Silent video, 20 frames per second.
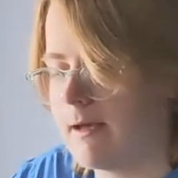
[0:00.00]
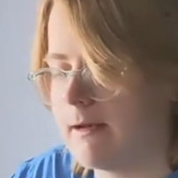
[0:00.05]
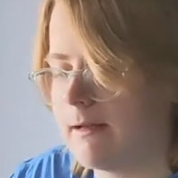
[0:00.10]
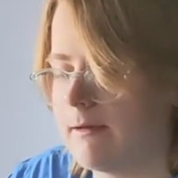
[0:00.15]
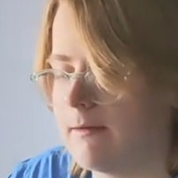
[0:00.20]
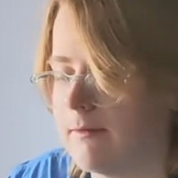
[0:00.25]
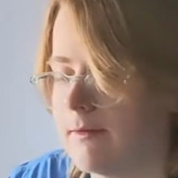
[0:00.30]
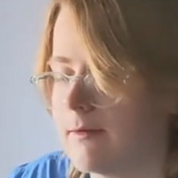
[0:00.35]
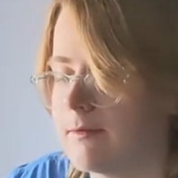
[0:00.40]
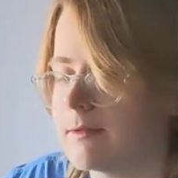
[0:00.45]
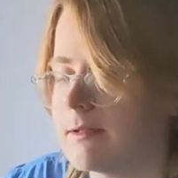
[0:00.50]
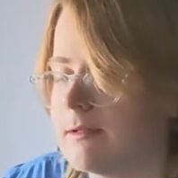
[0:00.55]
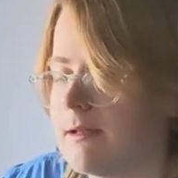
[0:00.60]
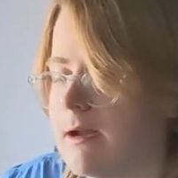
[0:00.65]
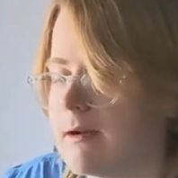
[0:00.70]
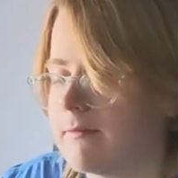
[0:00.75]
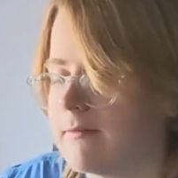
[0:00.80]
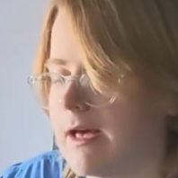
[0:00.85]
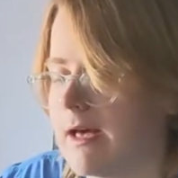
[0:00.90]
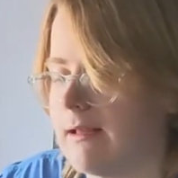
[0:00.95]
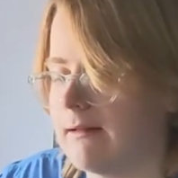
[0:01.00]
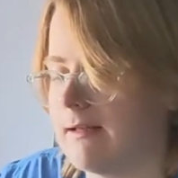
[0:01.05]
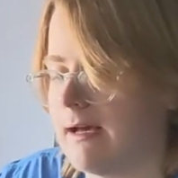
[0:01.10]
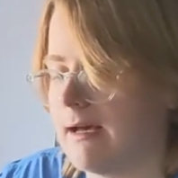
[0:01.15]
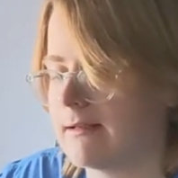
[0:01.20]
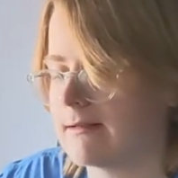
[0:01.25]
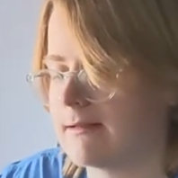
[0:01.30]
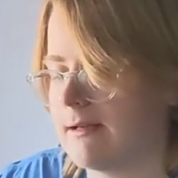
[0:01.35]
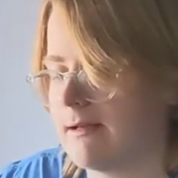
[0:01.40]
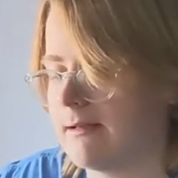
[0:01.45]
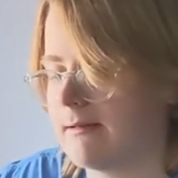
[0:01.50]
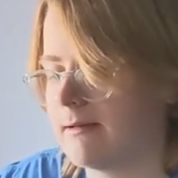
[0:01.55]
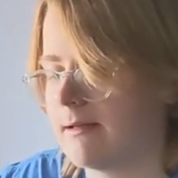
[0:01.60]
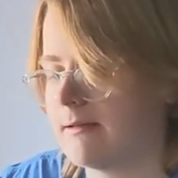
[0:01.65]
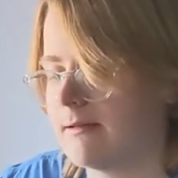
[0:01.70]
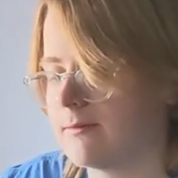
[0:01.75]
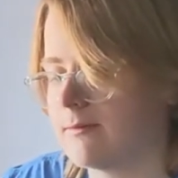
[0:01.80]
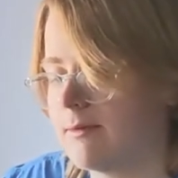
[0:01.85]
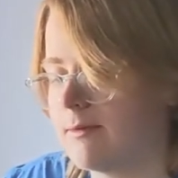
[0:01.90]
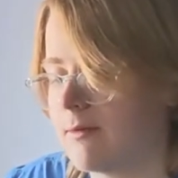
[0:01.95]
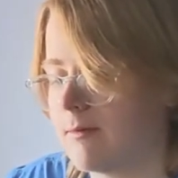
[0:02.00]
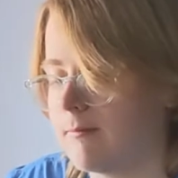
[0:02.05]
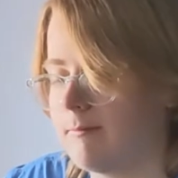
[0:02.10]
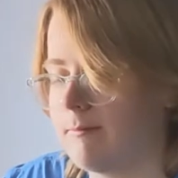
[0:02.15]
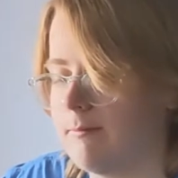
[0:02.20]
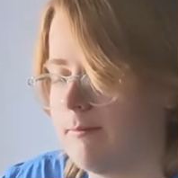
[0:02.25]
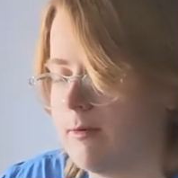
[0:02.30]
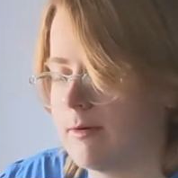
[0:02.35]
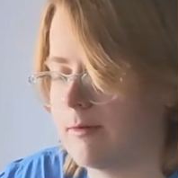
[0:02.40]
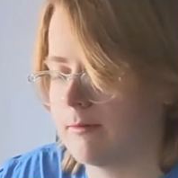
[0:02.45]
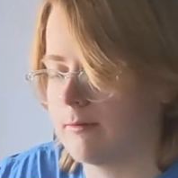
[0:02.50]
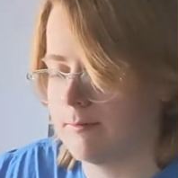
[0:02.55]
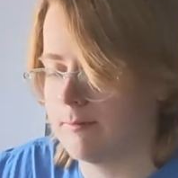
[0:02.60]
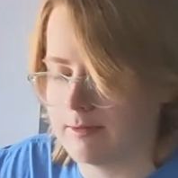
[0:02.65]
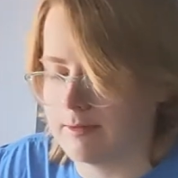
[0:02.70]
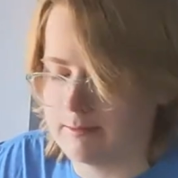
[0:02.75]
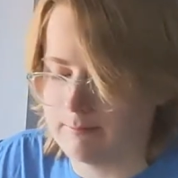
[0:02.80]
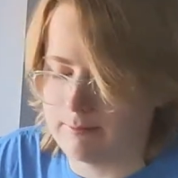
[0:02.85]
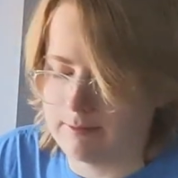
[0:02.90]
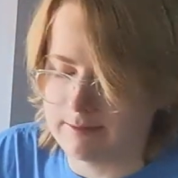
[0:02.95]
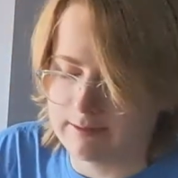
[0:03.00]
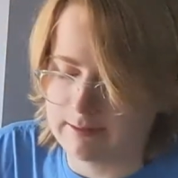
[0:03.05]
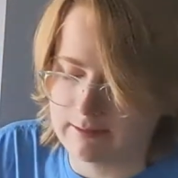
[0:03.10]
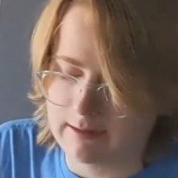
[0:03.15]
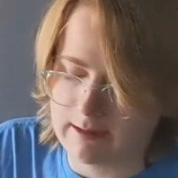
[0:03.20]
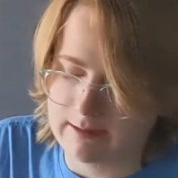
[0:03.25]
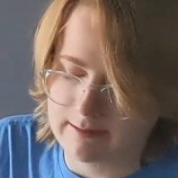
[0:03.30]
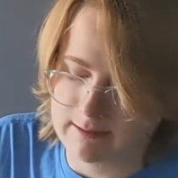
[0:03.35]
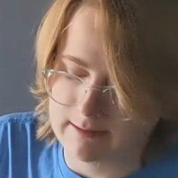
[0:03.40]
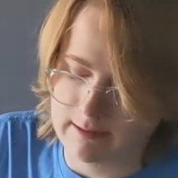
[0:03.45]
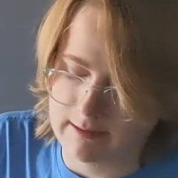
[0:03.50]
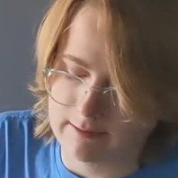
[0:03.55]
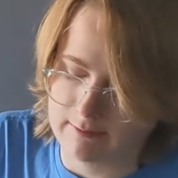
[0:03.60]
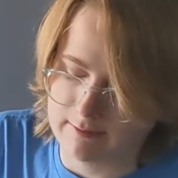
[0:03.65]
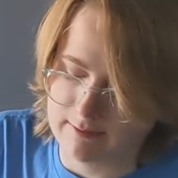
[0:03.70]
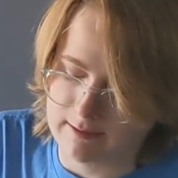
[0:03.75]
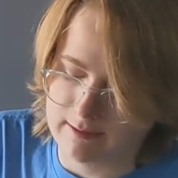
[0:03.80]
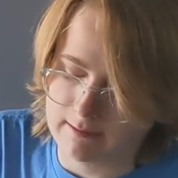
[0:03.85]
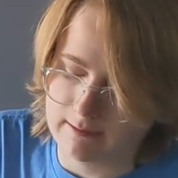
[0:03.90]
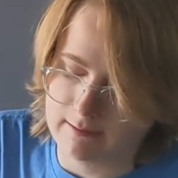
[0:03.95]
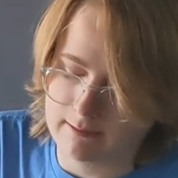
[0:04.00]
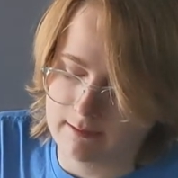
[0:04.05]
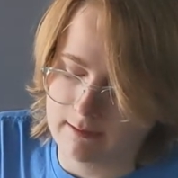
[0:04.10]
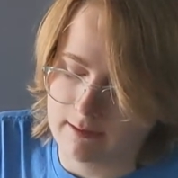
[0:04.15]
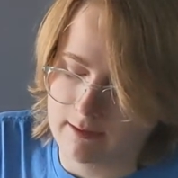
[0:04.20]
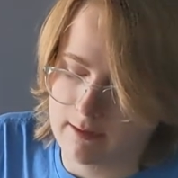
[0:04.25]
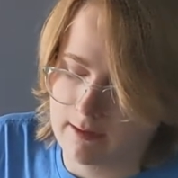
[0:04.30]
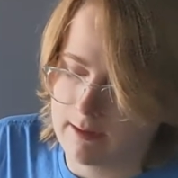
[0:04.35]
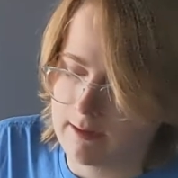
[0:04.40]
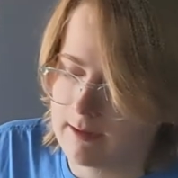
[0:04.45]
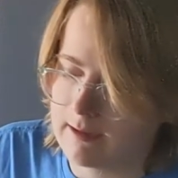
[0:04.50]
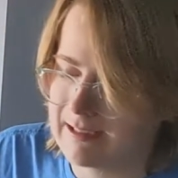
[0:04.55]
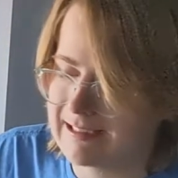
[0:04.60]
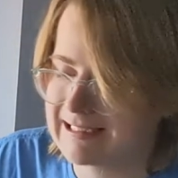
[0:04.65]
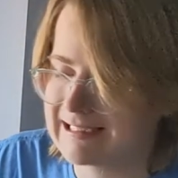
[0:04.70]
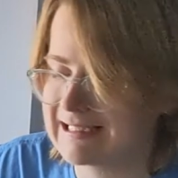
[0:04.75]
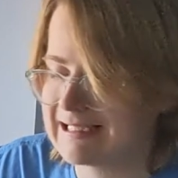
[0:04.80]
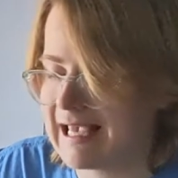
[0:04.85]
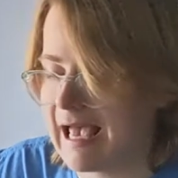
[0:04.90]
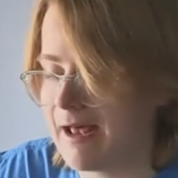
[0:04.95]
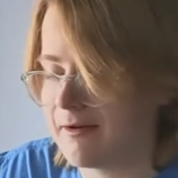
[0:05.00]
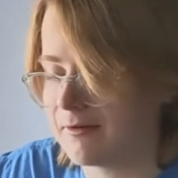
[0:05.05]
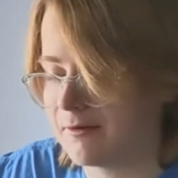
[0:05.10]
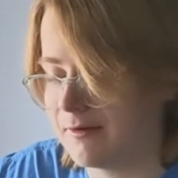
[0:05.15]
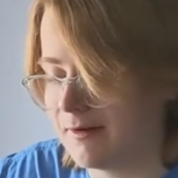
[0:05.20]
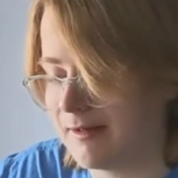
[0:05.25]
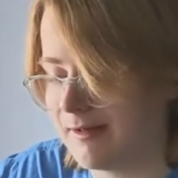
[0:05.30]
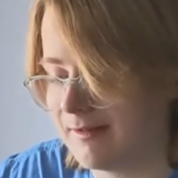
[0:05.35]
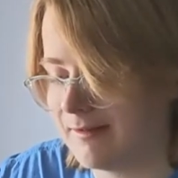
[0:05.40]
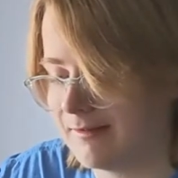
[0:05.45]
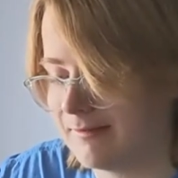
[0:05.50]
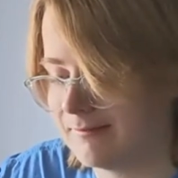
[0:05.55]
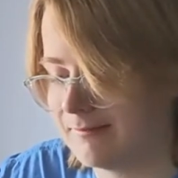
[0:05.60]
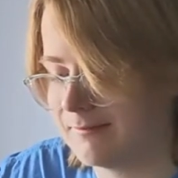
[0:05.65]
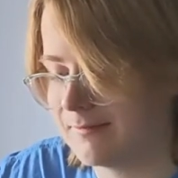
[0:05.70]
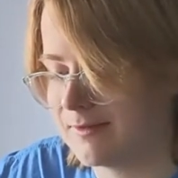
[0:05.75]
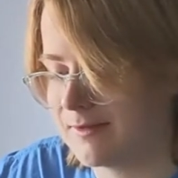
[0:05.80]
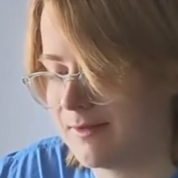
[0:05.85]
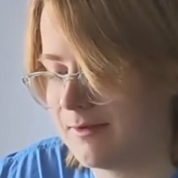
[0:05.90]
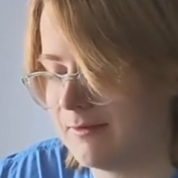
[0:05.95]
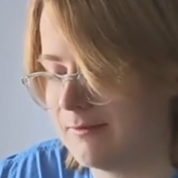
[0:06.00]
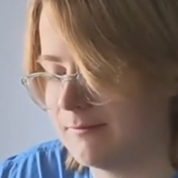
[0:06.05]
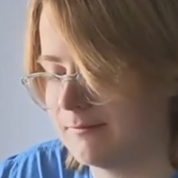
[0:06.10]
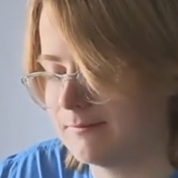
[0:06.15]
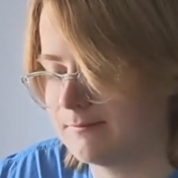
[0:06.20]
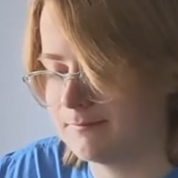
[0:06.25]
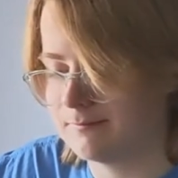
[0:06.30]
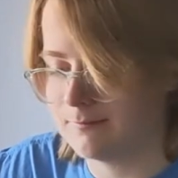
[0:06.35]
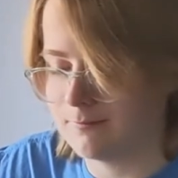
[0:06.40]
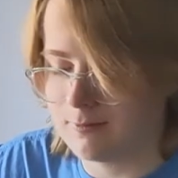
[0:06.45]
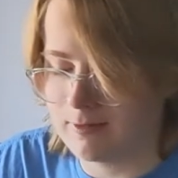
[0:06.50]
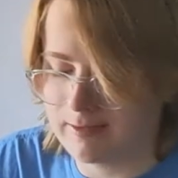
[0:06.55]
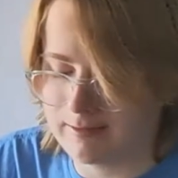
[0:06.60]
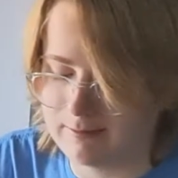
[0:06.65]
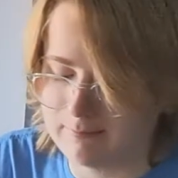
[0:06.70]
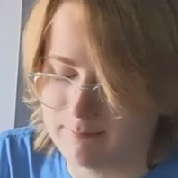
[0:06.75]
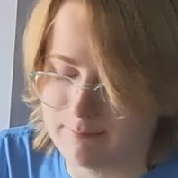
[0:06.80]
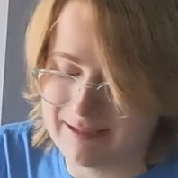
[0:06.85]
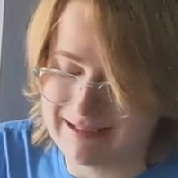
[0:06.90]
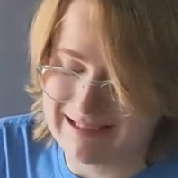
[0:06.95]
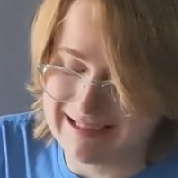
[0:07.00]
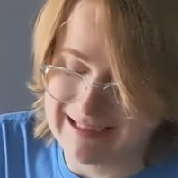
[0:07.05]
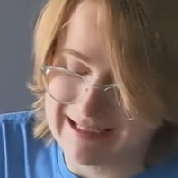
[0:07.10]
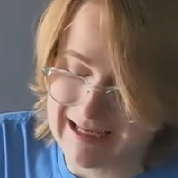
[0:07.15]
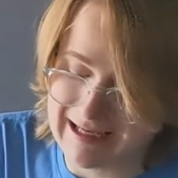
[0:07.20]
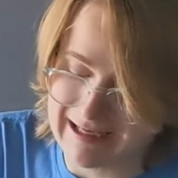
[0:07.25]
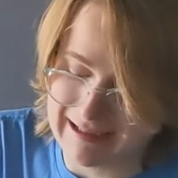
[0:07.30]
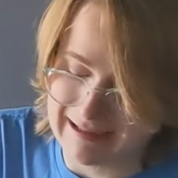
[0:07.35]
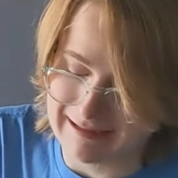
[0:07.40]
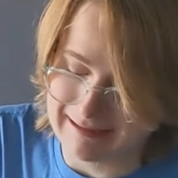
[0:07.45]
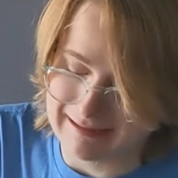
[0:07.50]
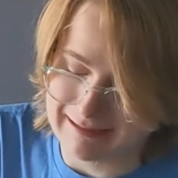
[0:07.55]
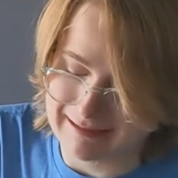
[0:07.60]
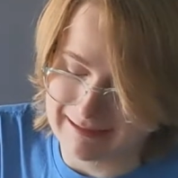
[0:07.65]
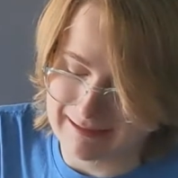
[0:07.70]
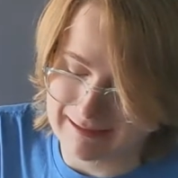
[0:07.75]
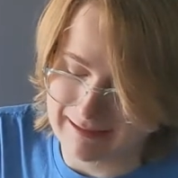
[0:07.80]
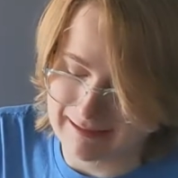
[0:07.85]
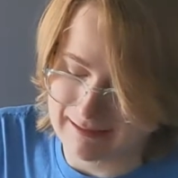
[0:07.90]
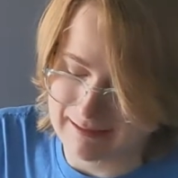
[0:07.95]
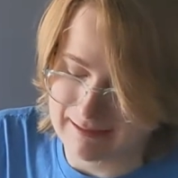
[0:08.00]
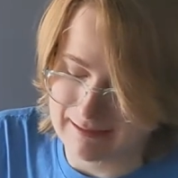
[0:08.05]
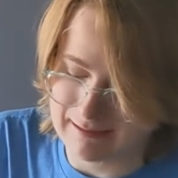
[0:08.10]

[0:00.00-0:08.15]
Anywho, there was a lot of that last night, because we were pretty busy last night. It was a Saturday, so one of the busy days.